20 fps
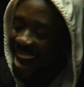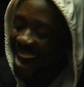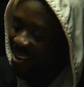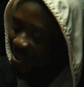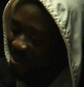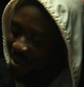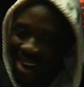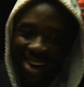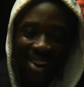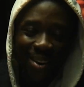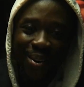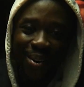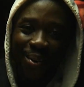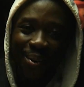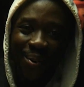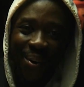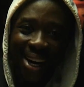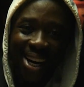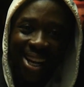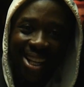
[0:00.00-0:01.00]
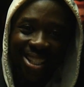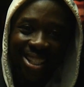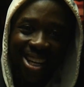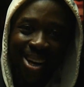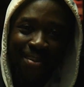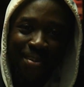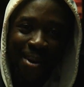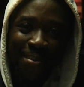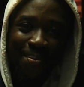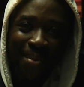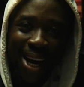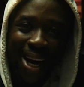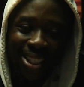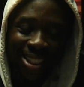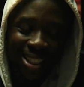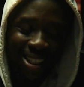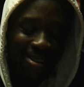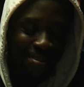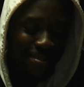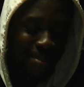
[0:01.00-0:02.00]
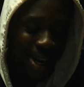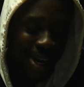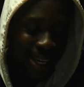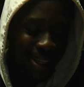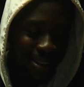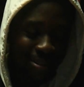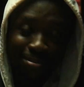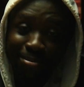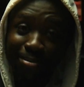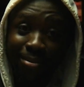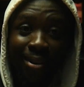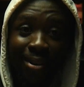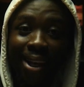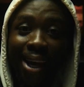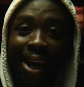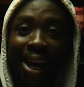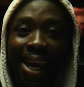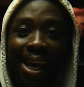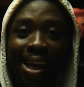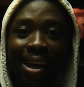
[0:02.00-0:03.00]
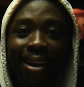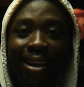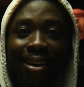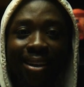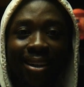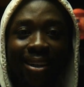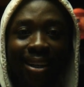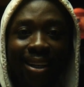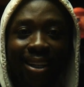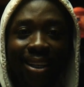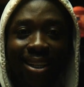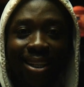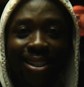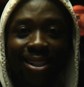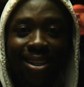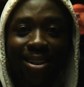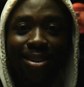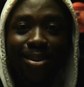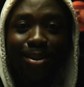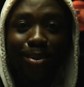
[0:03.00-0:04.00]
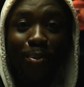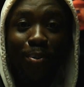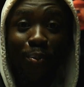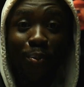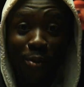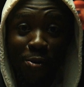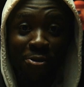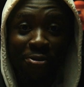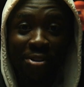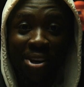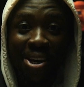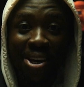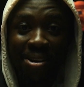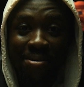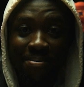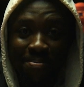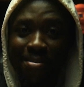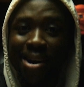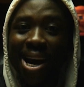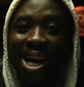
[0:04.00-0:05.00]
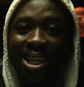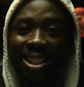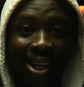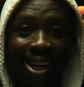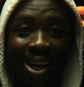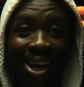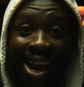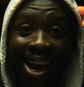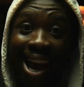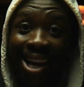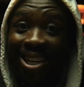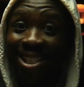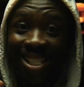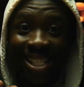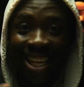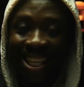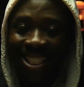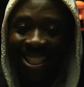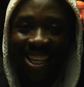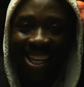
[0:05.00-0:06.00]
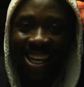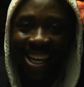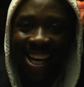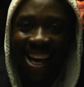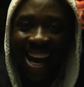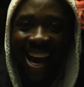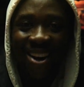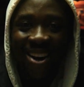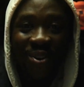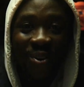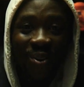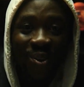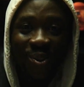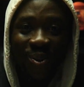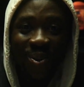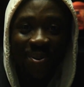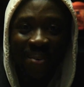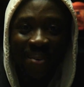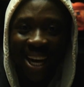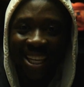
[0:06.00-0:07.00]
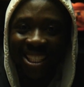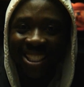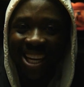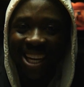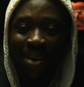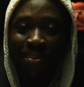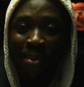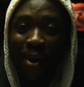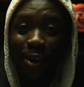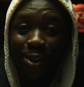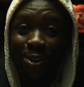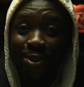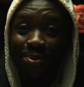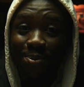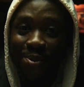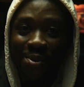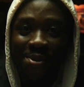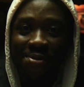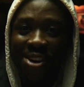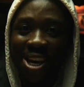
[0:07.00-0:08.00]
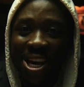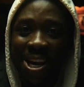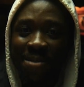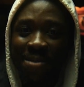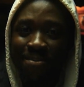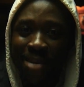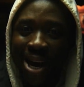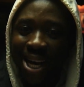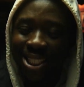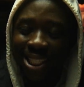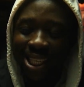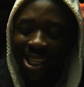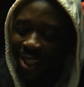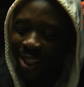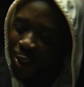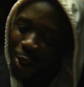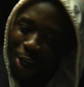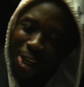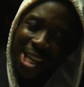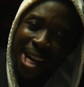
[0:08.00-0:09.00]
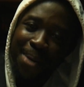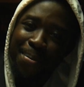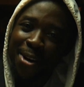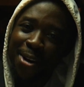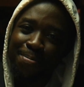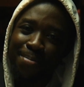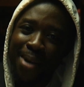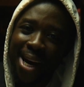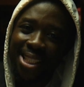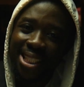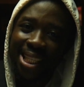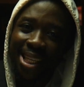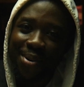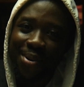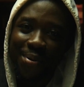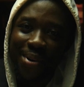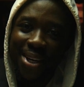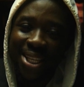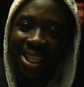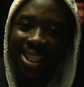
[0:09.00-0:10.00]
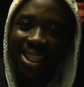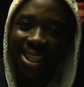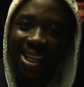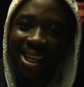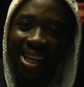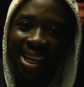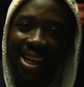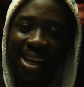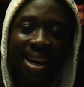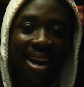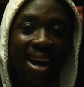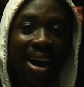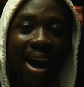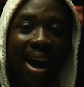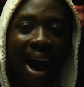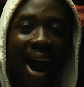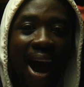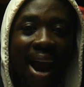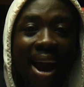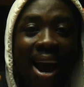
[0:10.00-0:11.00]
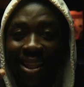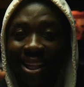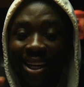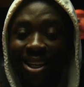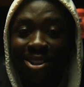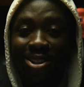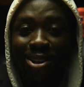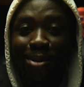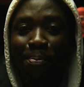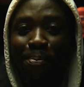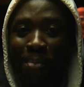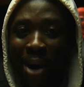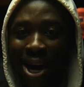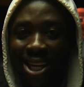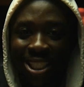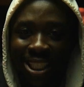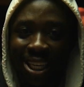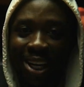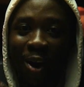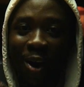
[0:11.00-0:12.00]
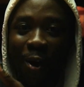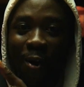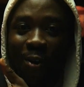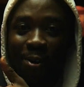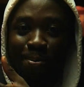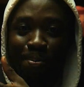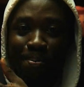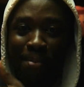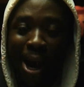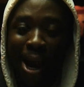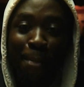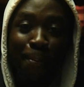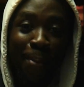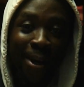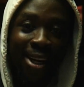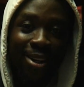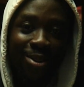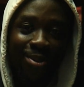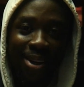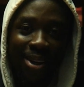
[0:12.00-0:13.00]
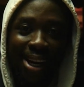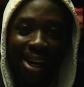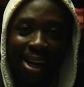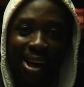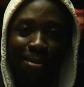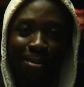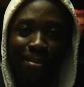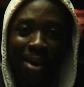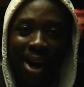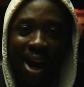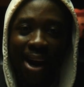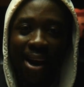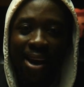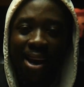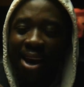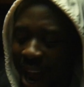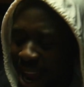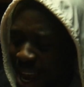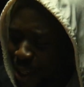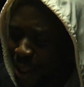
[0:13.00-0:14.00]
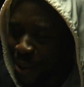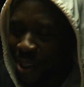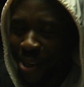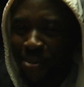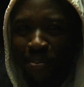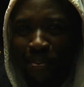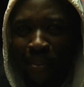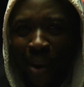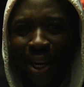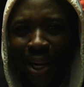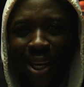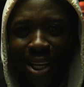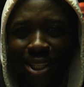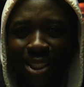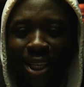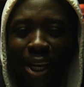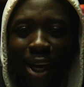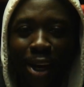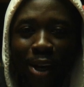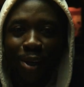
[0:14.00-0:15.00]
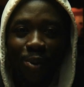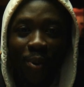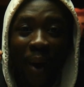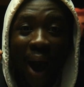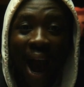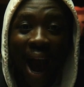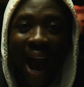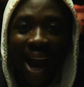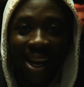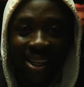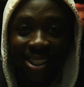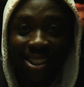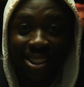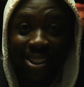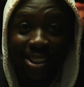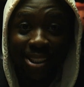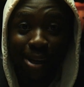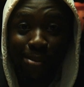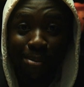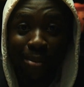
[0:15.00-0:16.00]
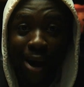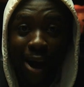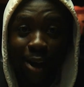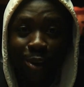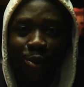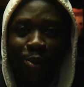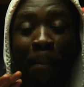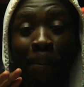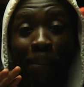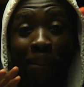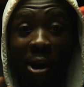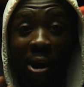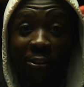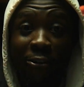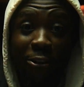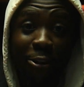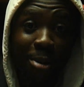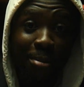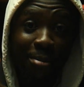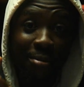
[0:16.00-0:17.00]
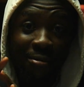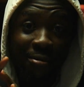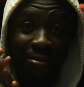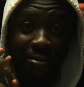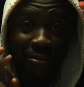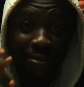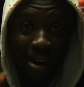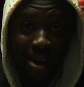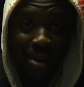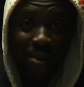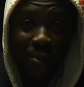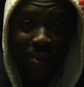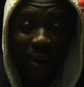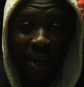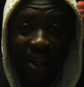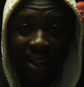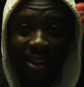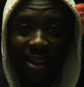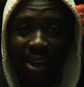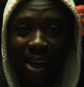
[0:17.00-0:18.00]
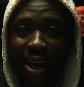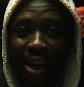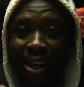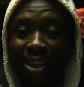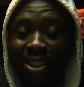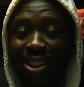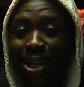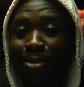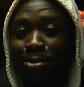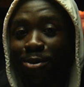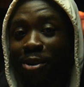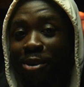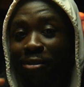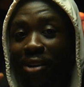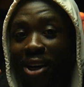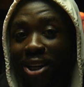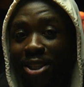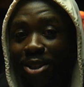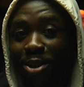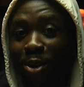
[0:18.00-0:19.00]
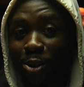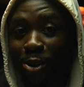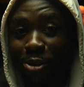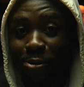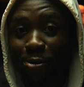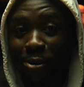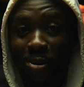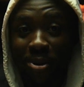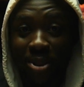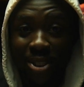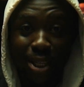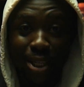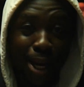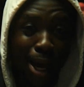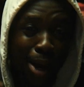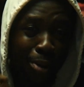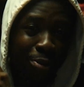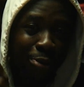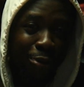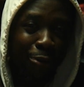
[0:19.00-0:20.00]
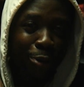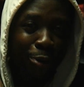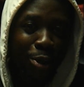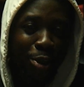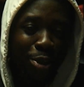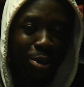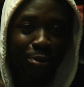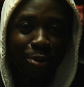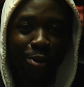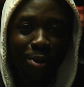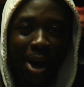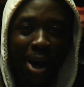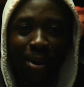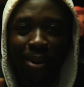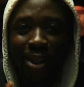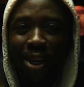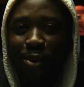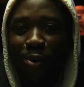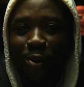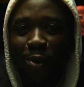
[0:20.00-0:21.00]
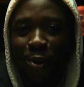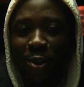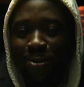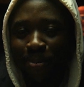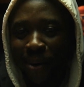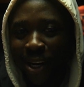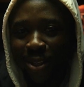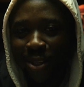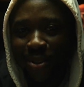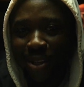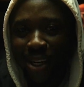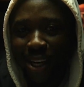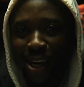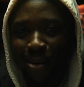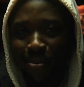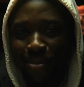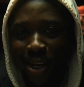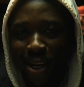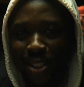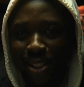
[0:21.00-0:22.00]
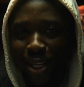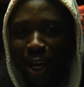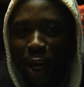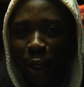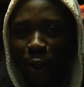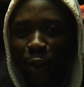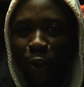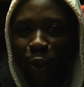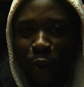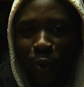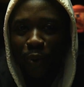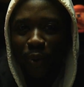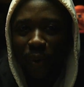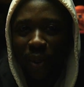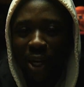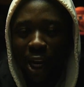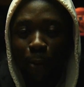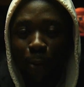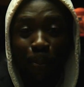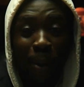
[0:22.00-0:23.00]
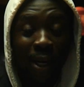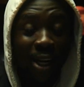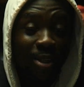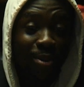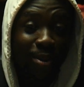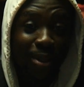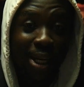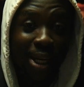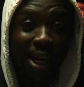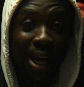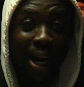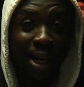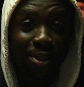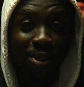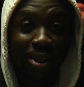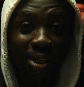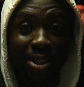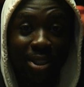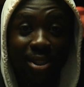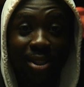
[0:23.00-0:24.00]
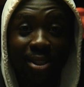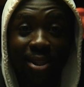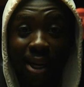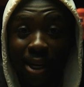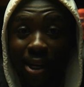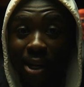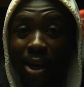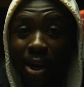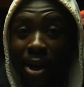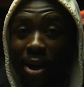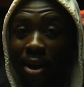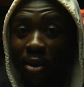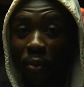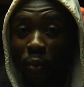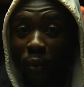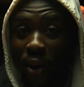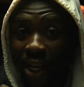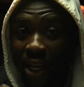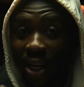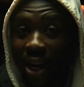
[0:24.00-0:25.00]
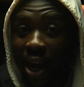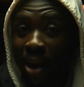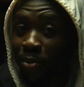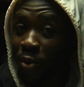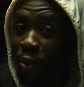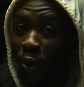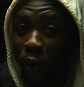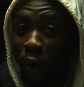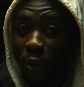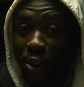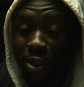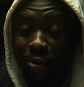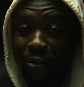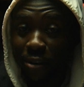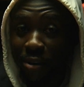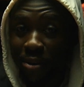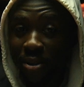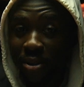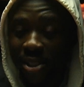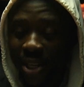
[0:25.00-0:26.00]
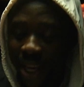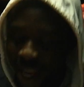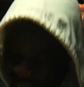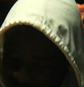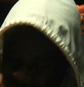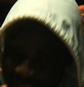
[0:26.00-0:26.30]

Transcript: I really don't know anything about magic, but hey, this is movie magic. And certainly I know so much about movie magic. Talking about magic recently, I did some magic on my Panasonic camera. I actually managed to hack this camera to perform very well in terms of its autofocusing. Now, for those of you out there who use Panasonic cameras, you do know that Panasonic actually suck when it comes to autofocus.